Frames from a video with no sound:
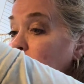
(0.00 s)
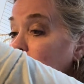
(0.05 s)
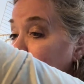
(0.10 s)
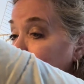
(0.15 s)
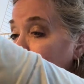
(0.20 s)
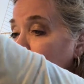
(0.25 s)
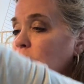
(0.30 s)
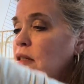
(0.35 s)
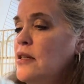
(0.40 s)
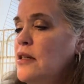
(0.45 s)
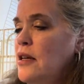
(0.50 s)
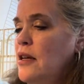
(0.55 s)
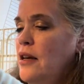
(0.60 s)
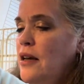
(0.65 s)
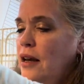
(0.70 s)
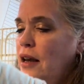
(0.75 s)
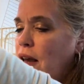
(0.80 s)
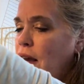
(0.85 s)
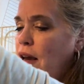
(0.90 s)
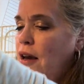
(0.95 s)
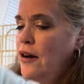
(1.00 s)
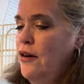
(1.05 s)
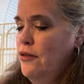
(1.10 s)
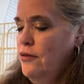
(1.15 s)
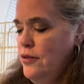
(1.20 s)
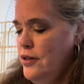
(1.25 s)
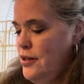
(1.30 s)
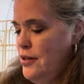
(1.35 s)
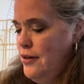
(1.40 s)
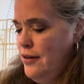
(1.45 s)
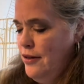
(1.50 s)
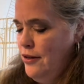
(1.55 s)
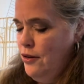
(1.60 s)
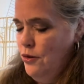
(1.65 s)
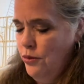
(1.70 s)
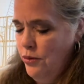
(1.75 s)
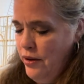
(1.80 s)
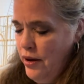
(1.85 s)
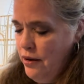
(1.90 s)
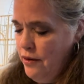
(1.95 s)
16 count. I know
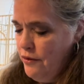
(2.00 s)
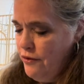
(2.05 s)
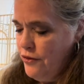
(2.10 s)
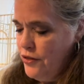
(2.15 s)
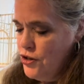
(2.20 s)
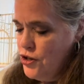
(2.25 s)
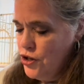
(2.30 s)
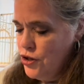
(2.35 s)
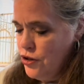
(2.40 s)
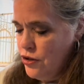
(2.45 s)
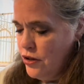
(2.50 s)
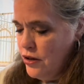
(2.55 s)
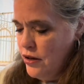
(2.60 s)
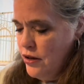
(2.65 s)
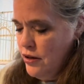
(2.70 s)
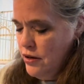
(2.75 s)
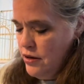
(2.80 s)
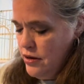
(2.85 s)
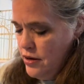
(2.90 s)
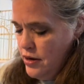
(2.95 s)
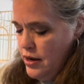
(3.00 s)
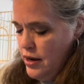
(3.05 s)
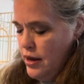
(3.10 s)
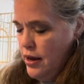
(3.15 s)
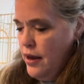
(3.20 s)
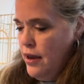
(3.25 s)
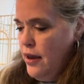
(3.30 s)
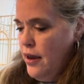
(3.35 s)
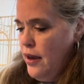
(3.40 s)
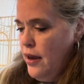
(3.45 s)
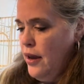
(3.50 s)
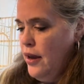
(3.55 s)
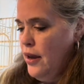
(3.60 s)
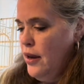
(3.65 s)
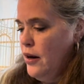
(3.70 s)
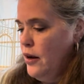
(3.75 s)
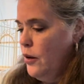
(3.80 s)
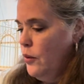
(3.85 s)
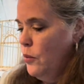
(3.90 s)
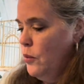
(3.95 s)
that for sure.
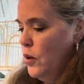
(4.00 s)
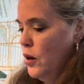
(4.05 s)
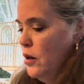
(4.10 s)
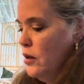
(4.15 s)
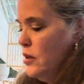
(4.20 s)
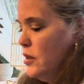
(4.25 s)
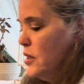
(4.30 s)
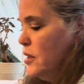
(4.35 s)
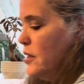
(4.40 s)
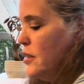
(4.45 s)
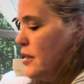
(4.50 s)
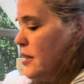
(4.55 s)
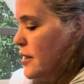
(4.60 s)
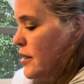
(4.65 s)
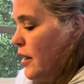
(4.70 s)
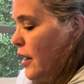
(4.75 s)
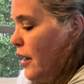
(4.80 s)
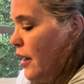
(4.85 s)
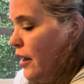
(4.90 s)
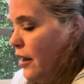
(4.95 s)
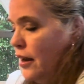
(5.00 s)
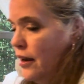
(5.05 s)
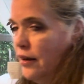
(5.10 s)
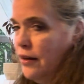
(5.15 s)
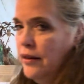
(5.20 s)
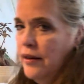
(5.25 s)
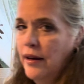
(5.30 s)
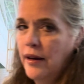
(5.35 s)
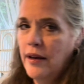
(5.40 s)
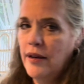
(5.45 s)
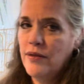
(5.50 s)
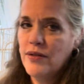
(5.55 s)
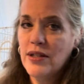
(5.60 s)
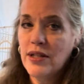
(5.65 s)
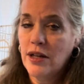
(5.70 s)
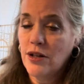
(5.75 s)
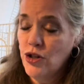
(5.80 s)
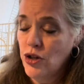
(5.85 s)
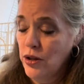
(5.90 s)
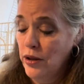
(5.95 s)
And I want to say, I have
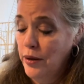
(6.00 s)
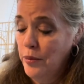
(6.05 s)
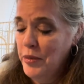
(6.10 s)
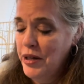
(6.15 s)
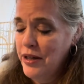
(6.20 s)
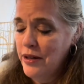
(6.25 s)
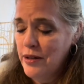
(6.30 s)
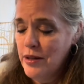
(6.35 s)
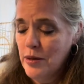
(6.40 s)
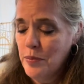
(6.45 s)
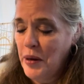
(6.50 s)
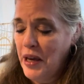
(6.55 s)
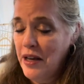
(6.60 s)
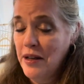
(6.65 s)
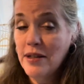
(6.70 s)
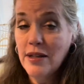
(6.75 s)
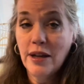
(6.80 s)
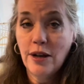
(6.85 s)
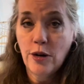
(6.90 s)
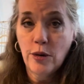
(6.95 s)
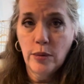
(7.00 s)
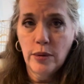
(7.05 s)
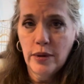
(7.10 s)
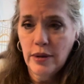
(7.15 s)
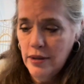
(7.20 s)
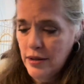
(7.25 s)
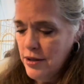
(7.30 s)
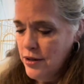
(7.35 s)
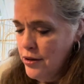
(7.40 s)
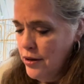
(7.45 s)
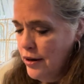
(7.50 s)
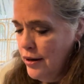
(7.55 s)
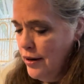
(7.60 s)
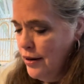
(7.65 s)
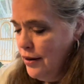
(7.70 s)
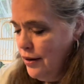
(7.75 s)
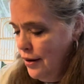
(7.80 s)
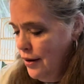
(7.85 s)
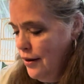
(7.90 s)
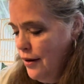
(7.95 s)
such limited space here with this
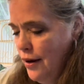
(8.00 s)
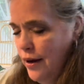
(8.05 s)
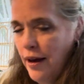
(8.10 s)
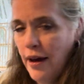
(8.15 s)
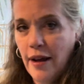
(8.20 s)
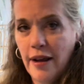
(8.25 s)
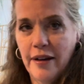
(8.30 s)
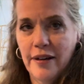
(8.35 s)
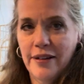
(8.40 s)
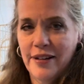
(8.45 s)
dog. And